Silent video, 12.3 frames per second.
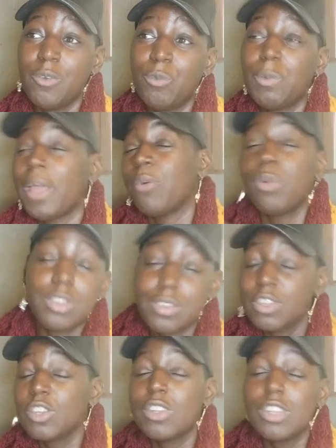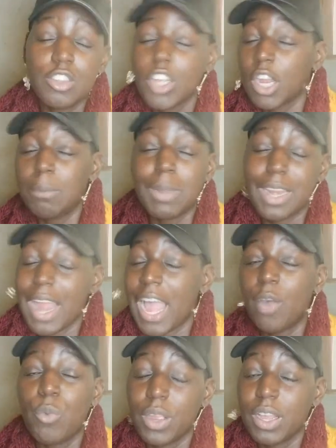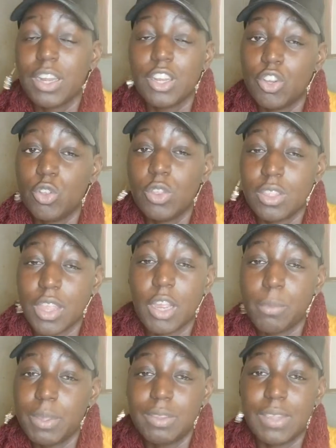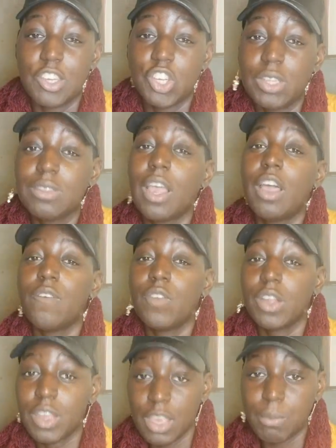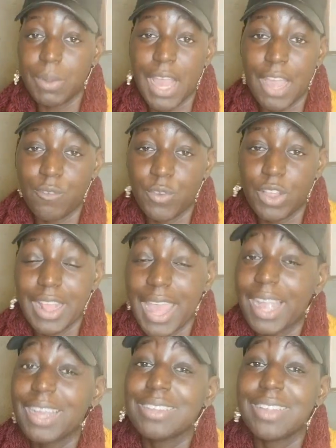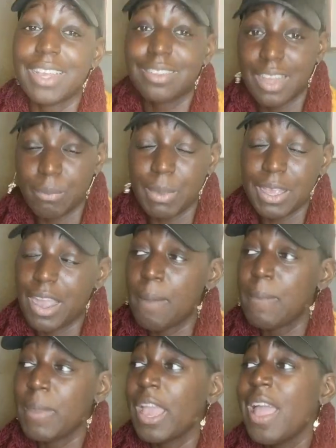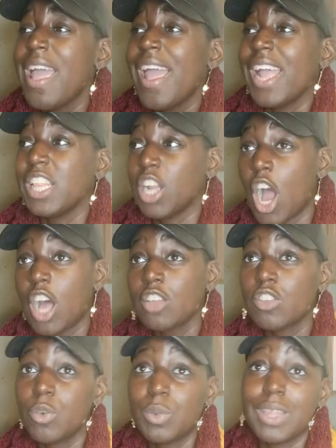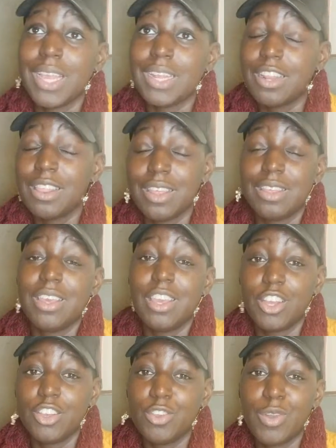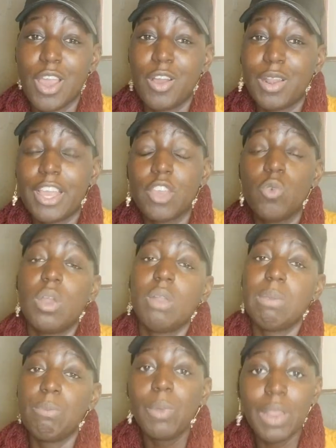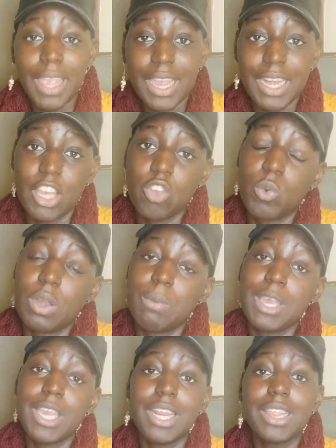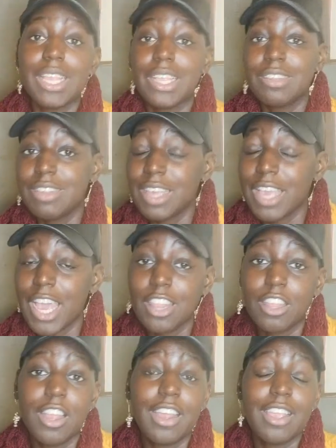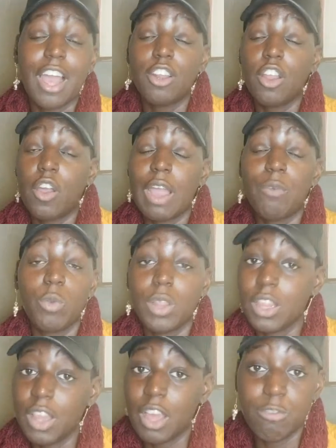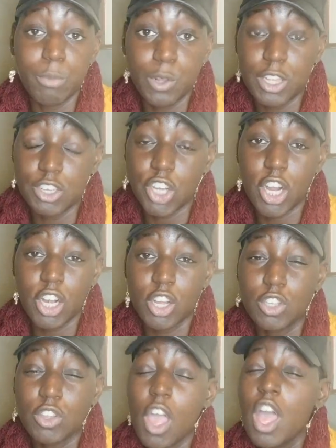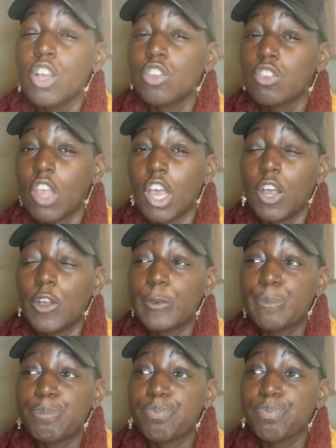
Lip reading: like we're still determining how we're gonna do the therapy sessions. However, keep an eye for that, because that's gonna be coming. And then also with the end of the year, you know, like you want to be planning, you want to be getting things together. And y'all know I really love bullet journals. So